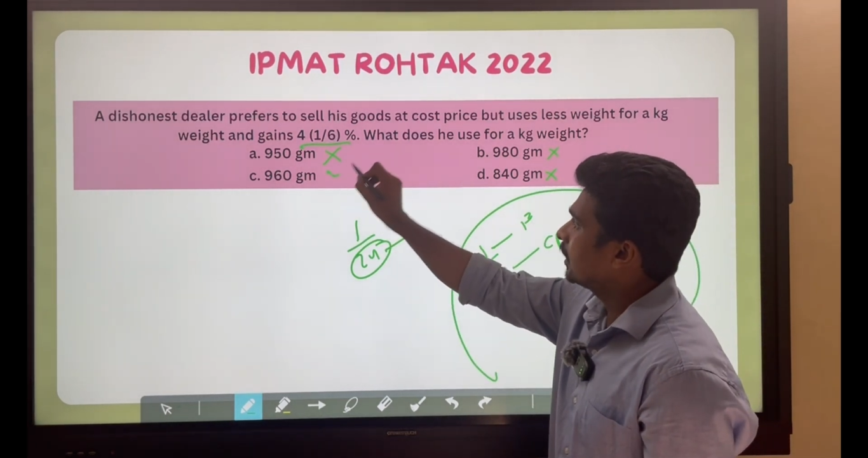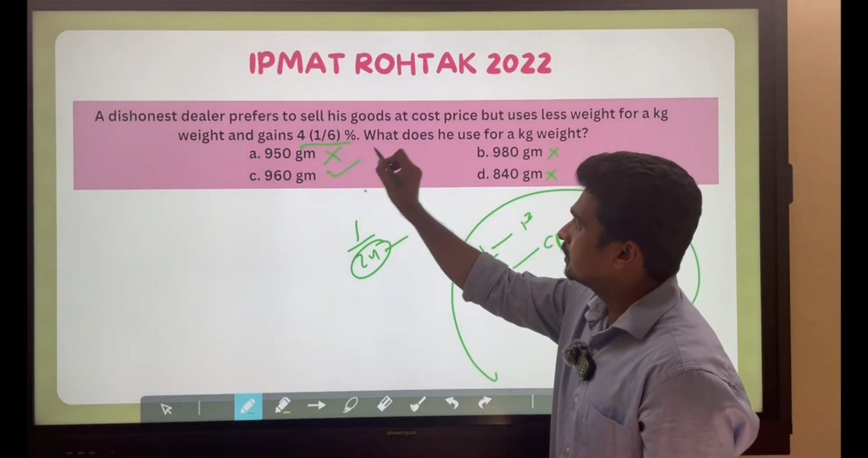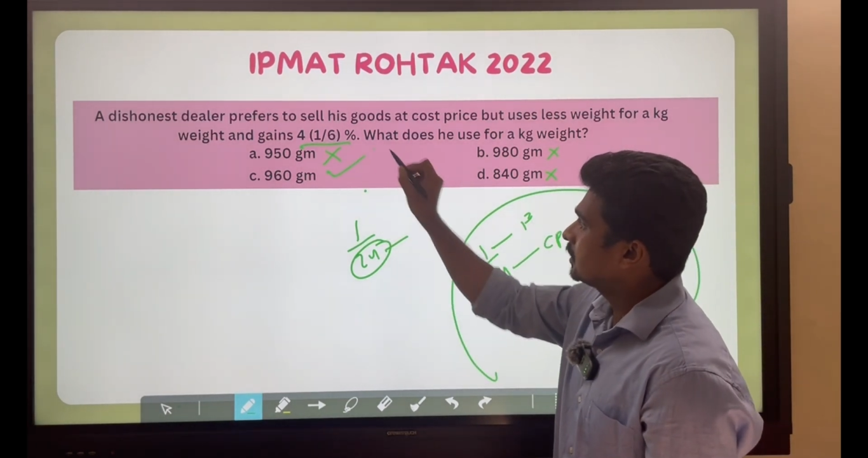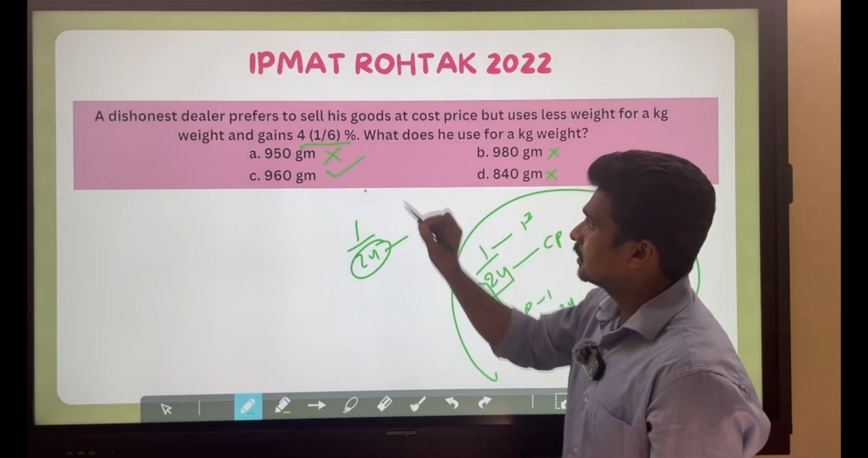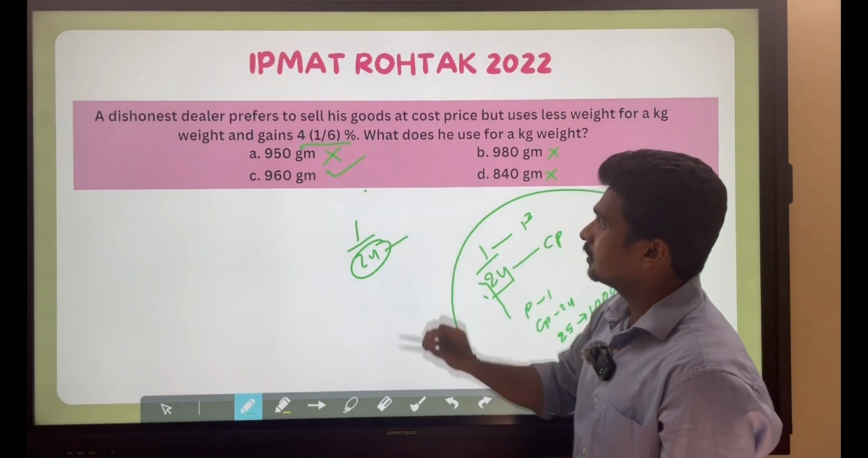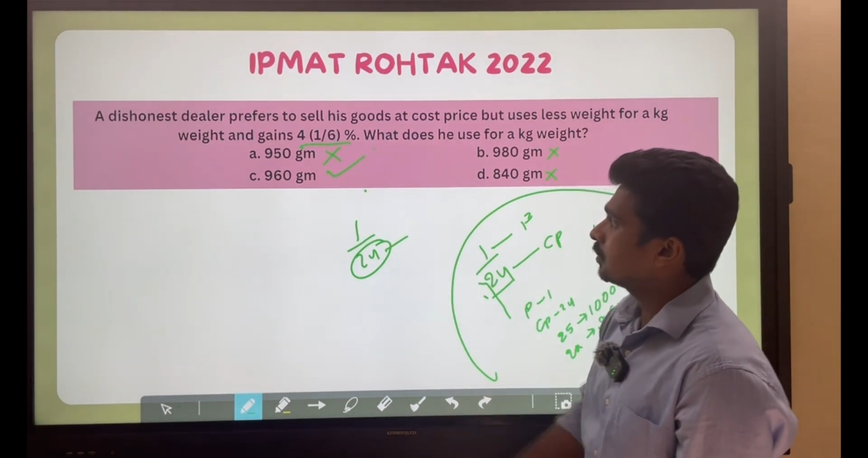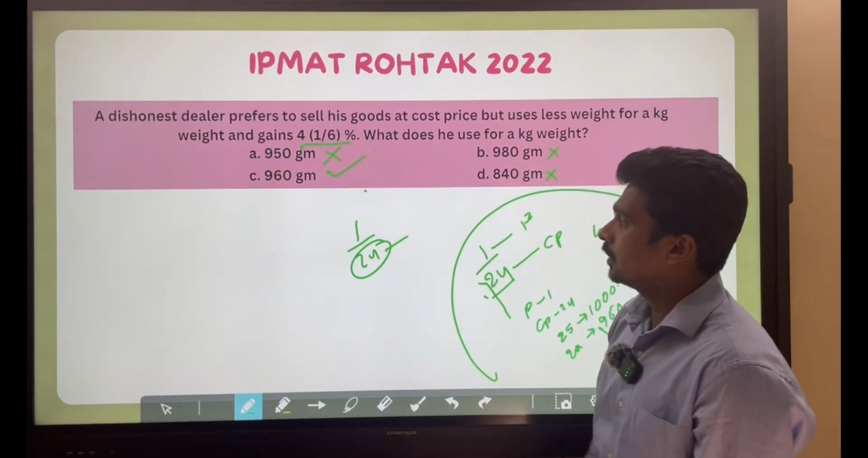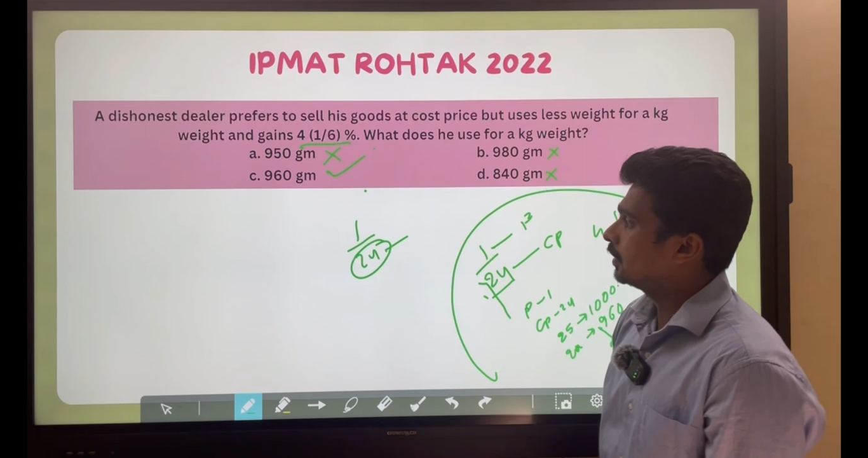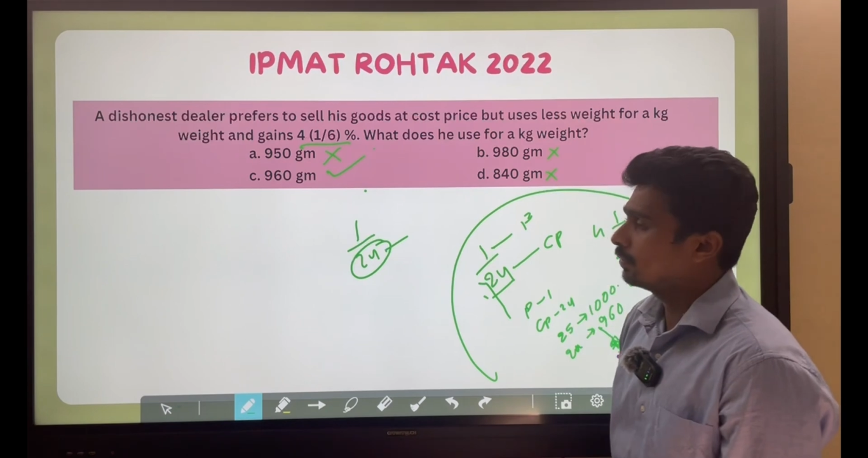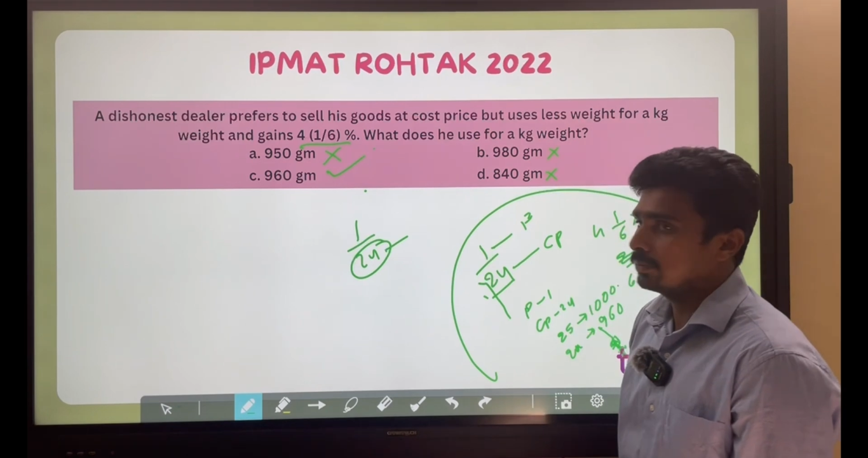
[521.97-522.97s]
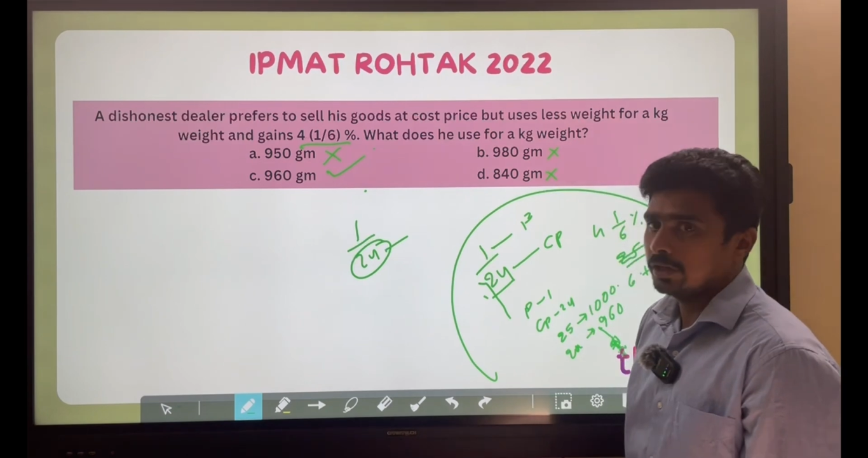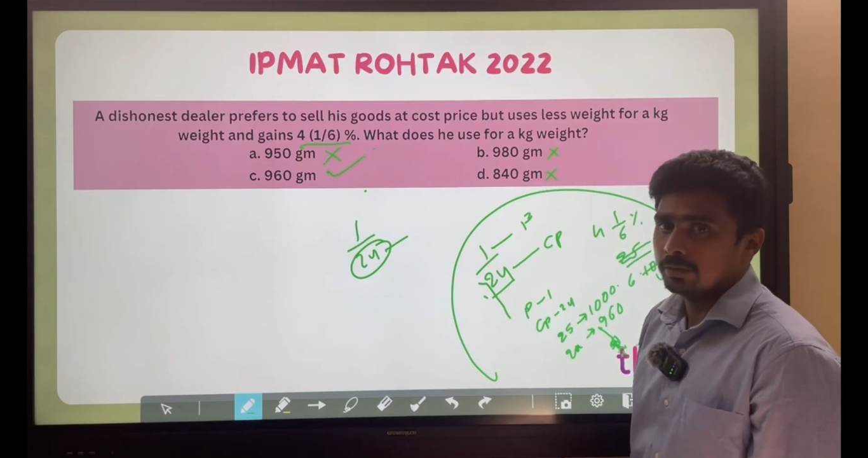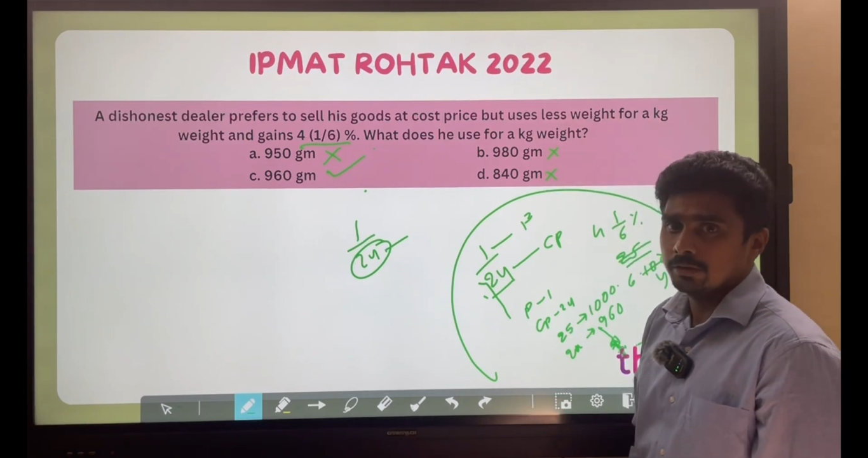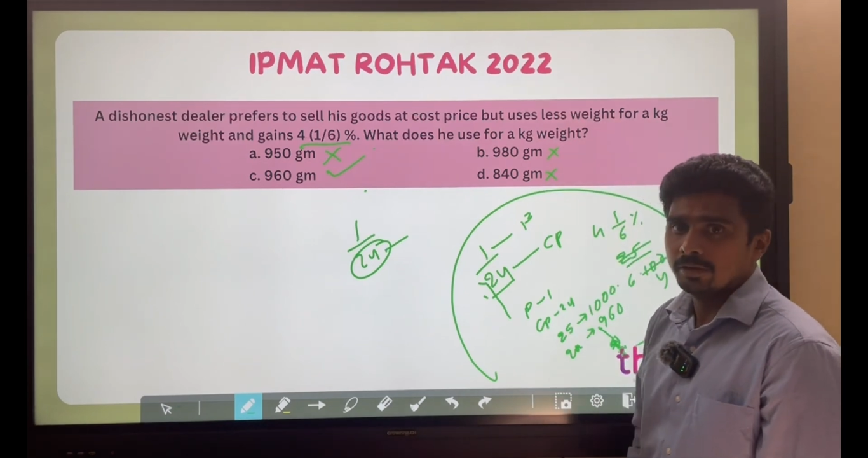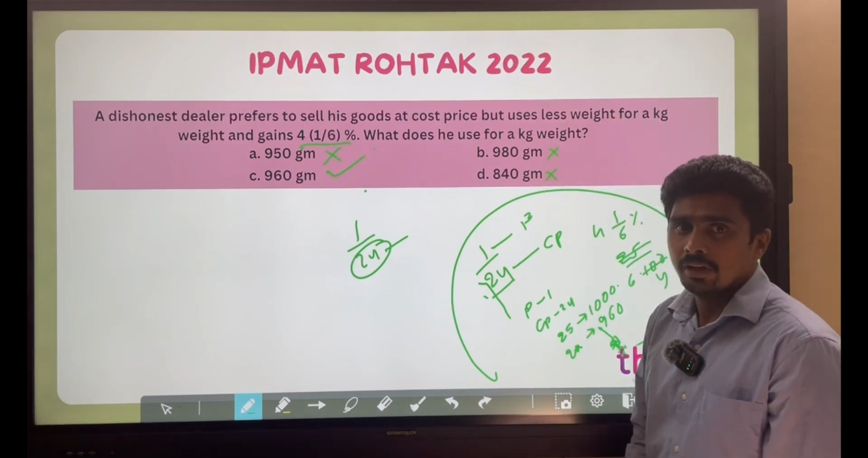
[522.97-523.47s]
96 is a 24 multiple.